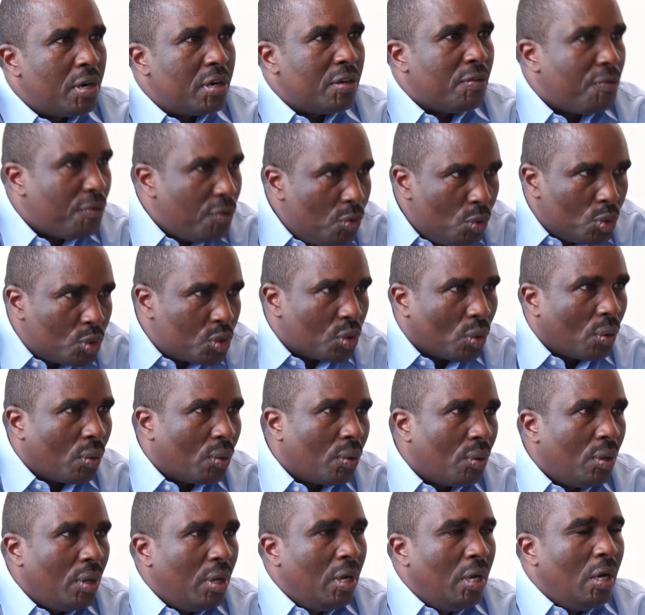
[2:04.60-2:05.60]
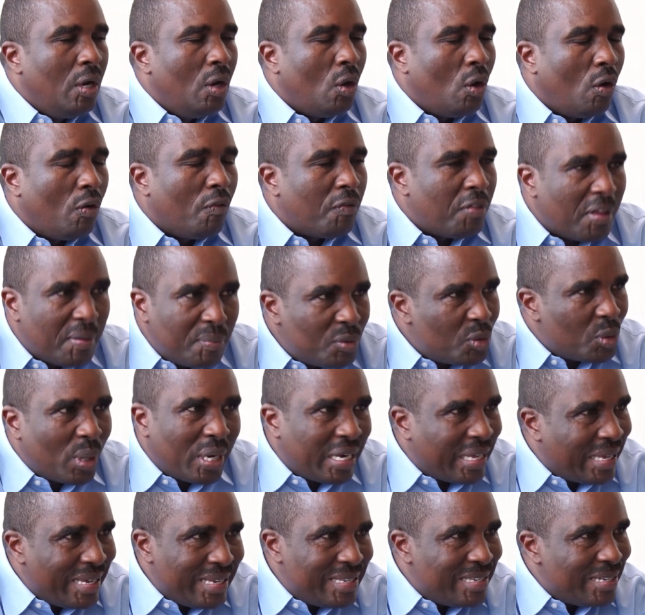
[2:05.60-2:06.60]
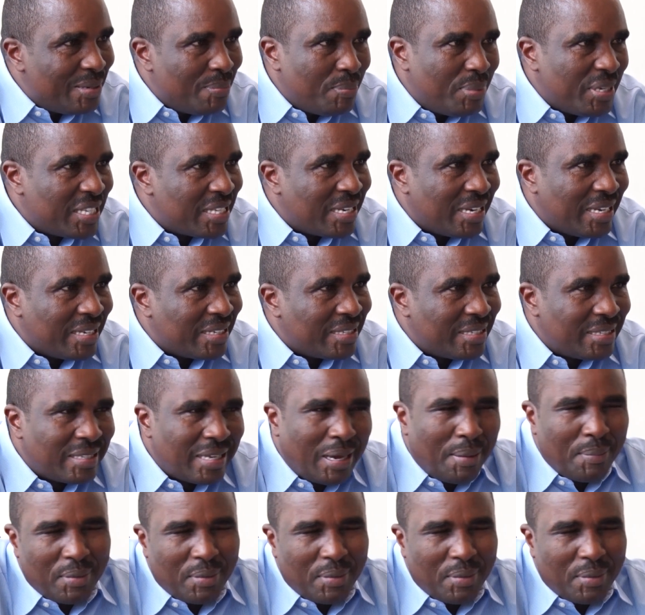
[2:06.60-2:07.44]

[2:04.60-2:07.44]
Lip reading: refusal of them to engage in business,